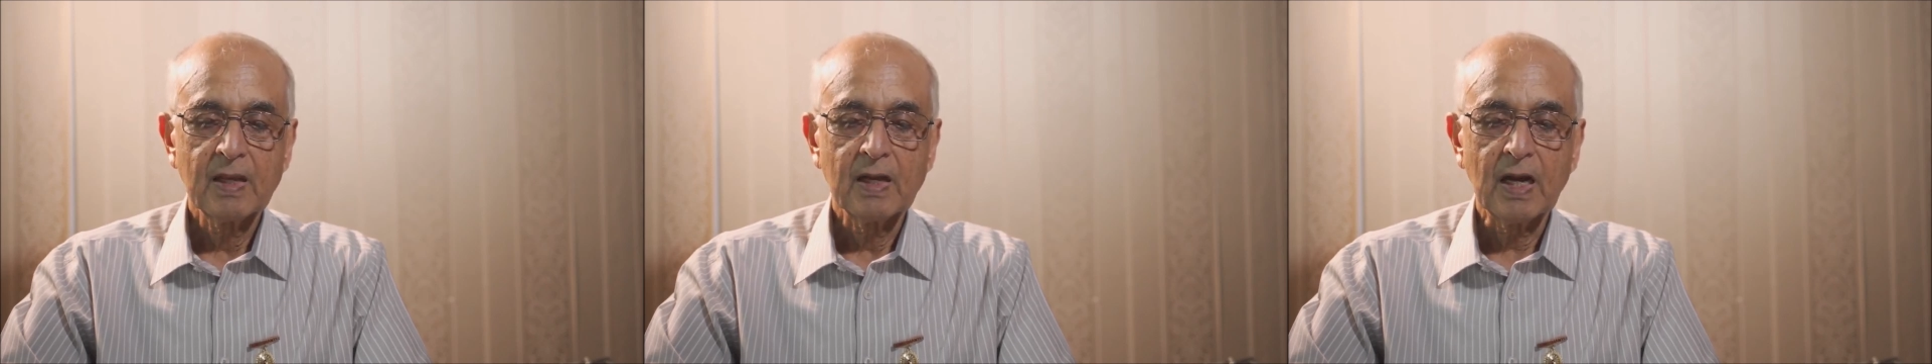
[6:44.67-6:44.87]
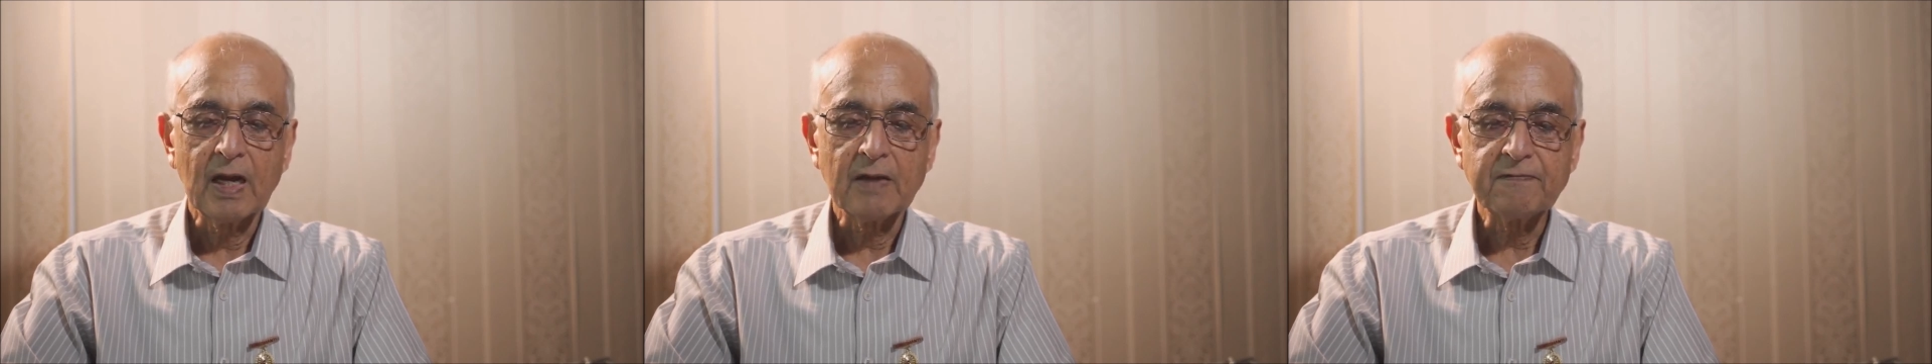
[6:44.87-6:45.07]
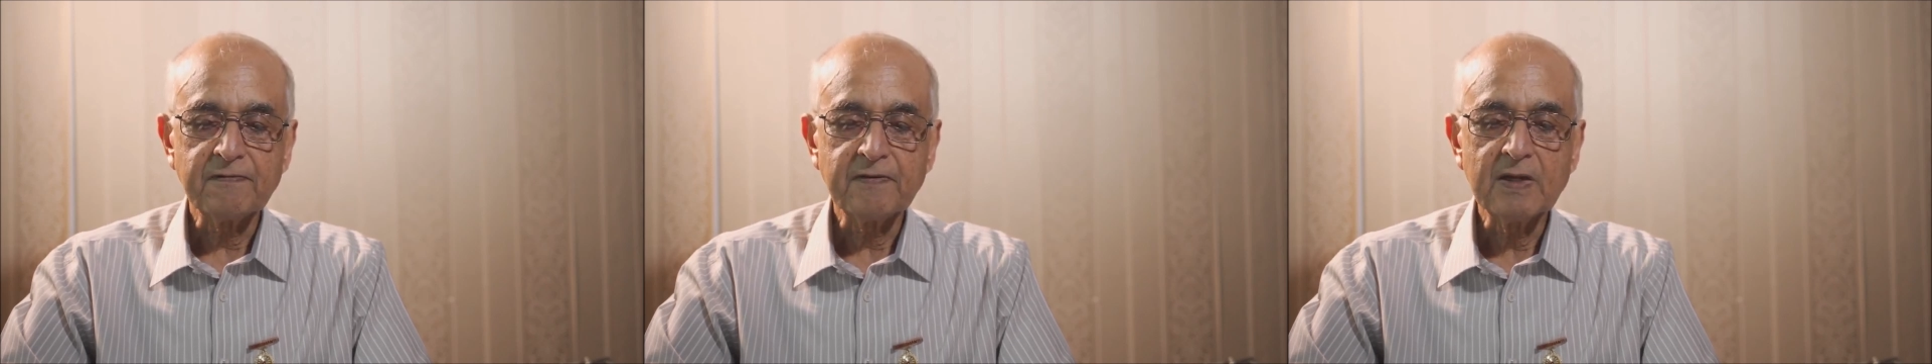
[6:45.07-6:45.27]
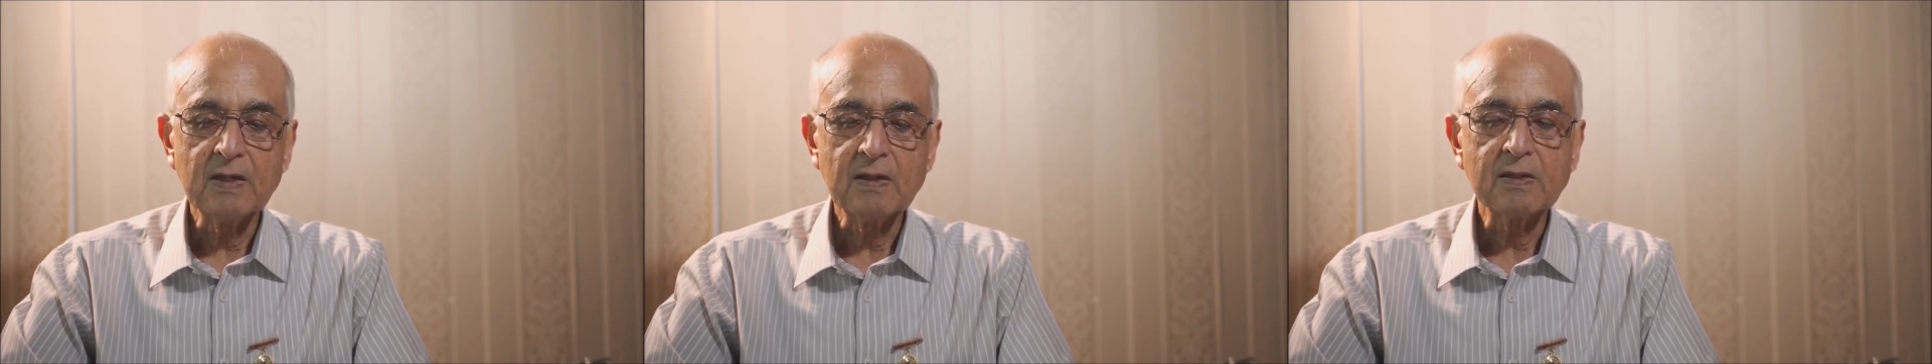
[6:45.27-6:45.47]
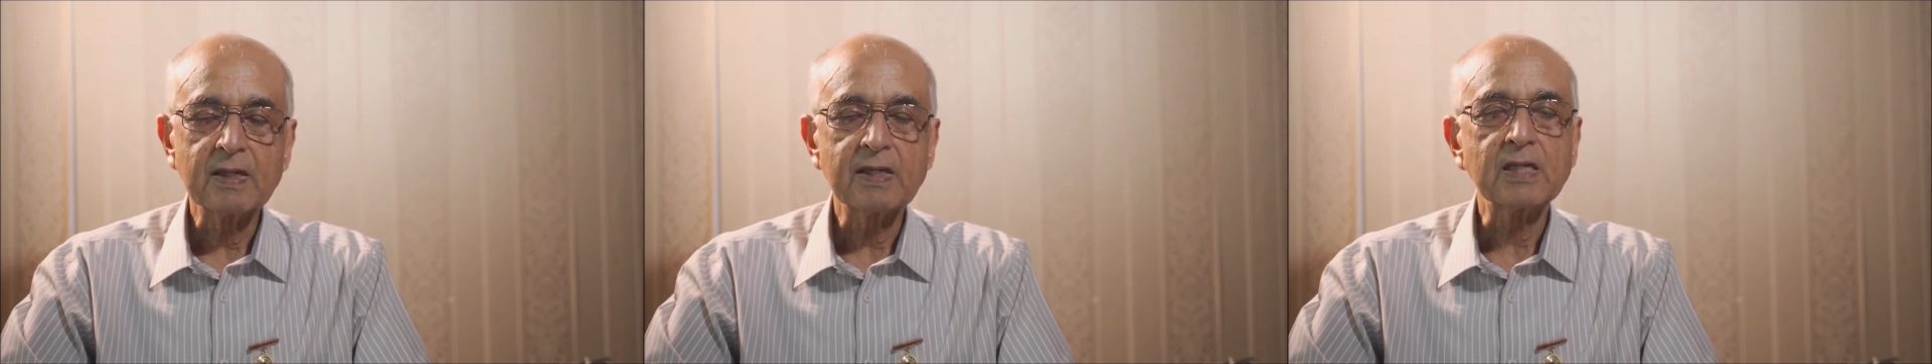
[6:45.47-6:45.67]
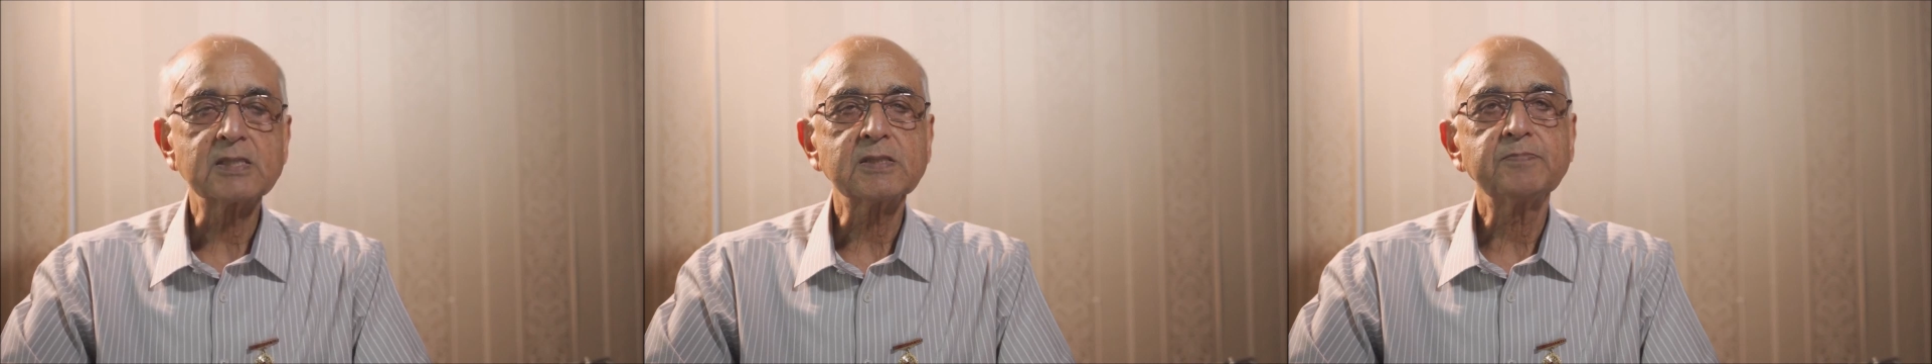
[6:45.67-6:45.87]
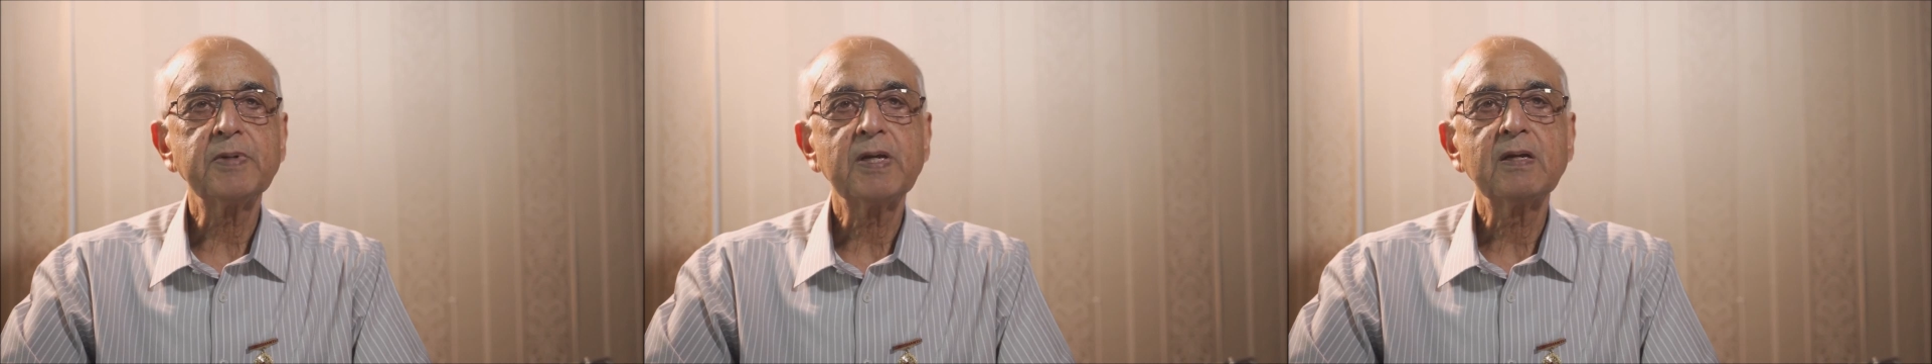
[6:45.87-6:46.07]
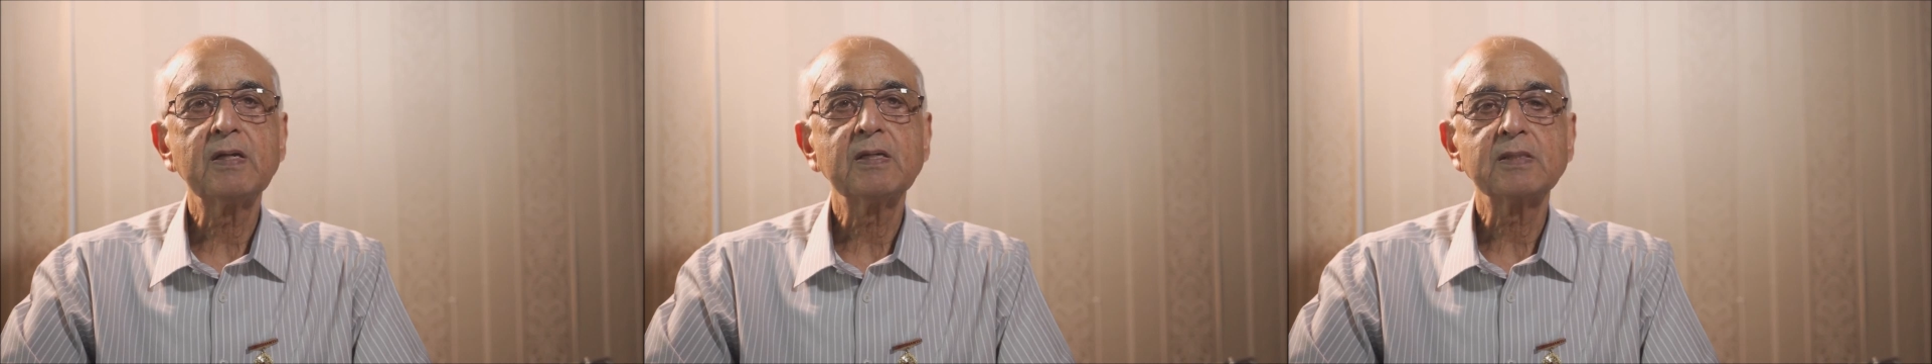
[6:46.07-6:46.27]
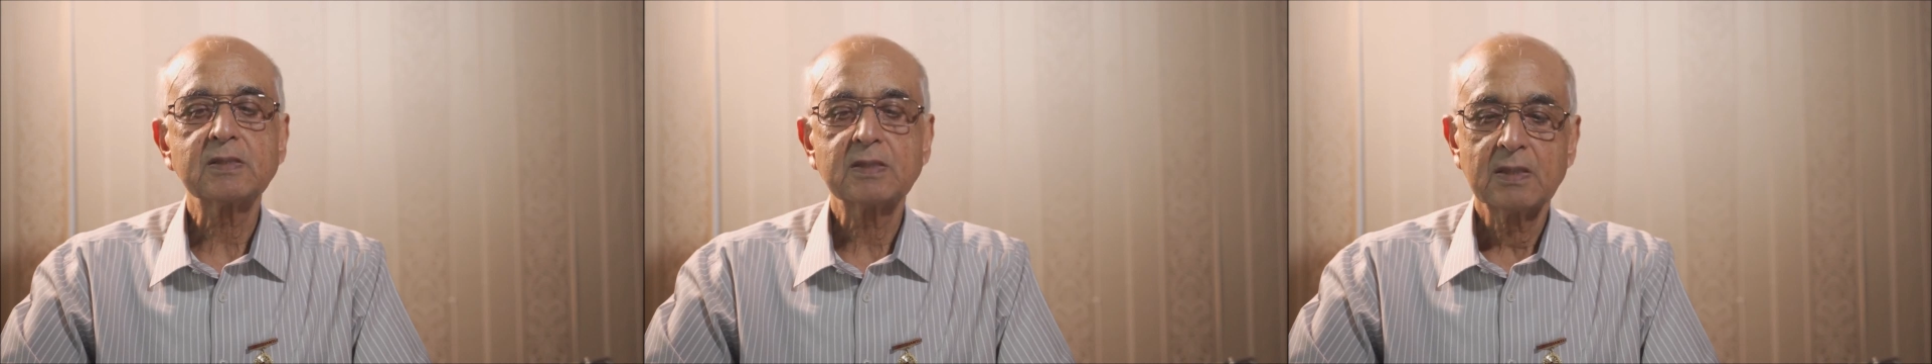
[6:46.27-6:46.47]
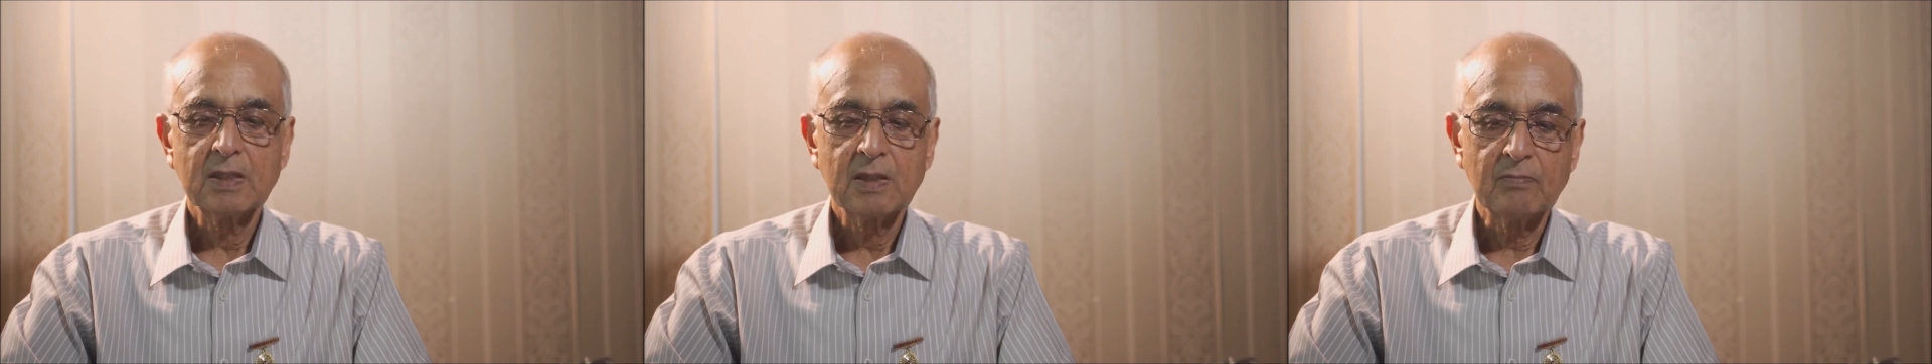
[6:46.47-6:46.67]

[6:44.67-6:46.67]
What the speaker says: I feel and experience